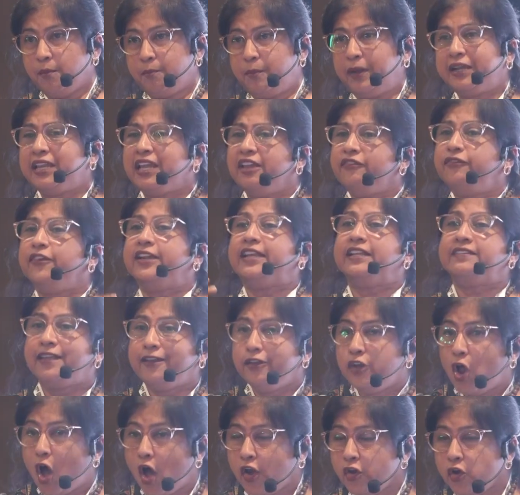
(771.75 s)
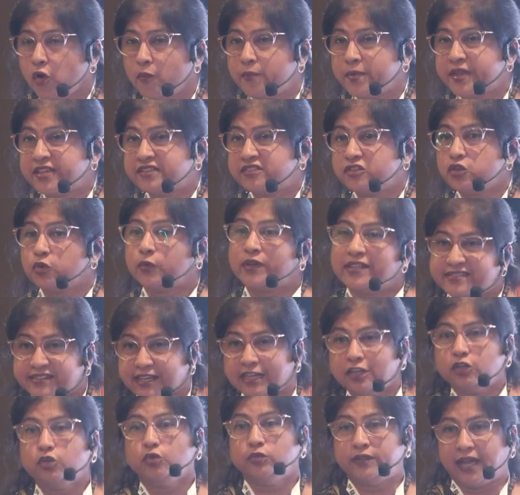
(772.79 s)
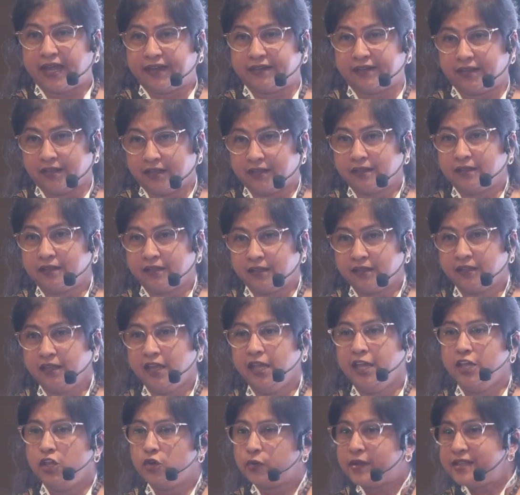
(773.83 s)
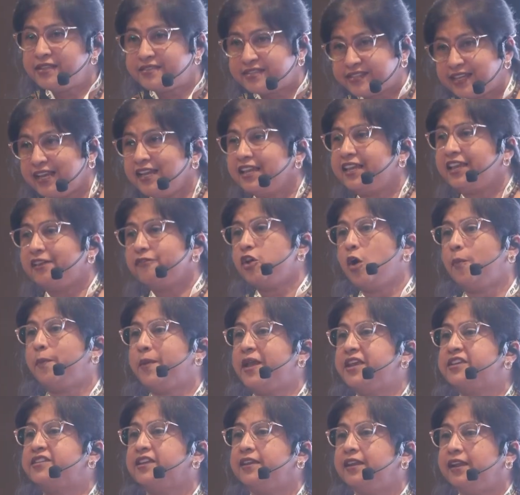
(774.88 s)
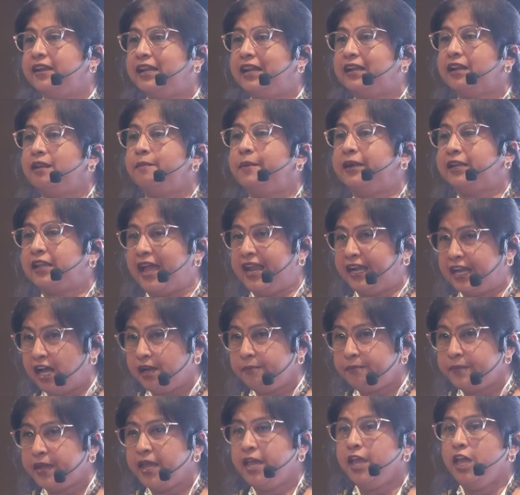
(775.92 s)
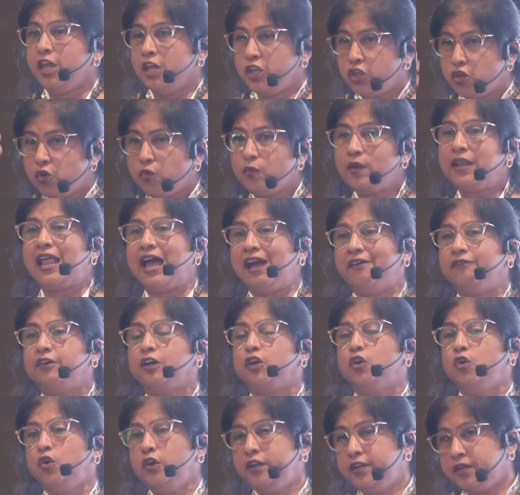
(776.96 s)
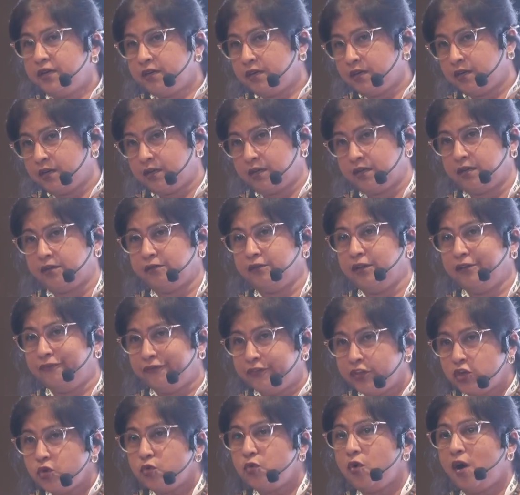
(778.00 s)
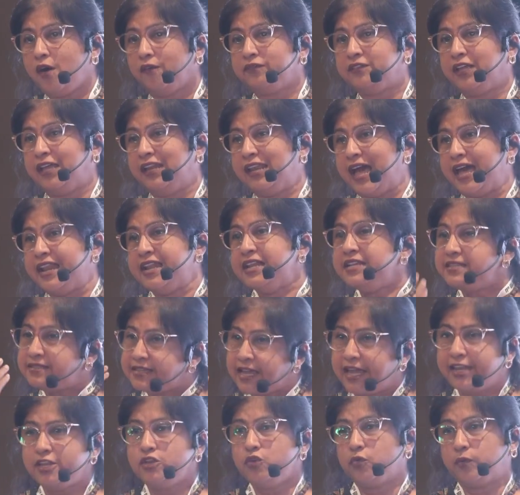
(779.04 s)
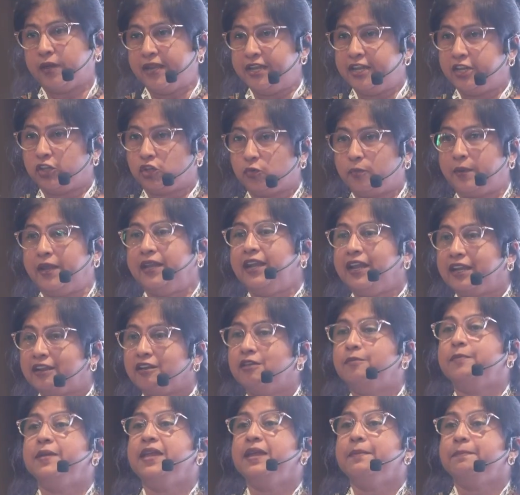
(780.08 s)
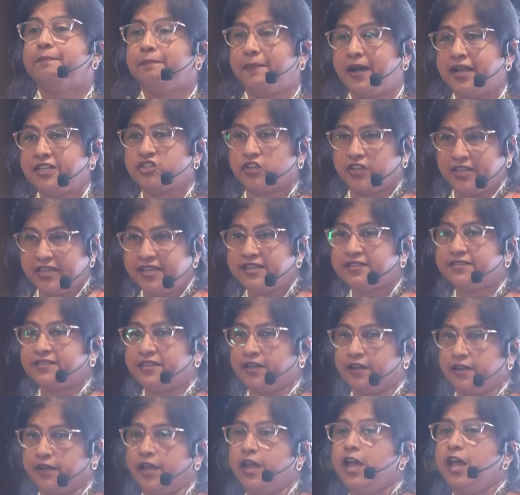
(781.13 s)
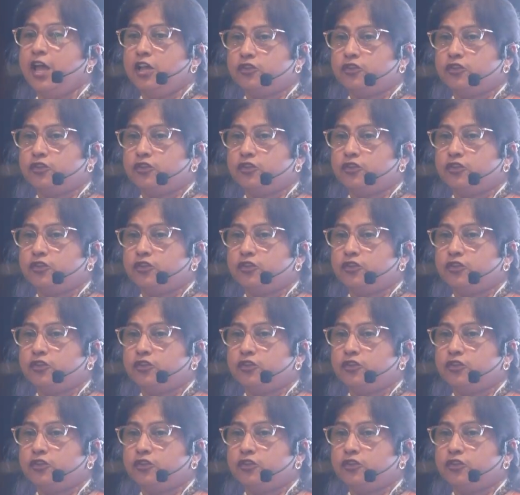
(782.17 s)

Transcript: But if it is a non-obese, you can still do that. You can still give your patient a little bit head up. You will have a good view of the larynx, and you can intubate. It will be much easier.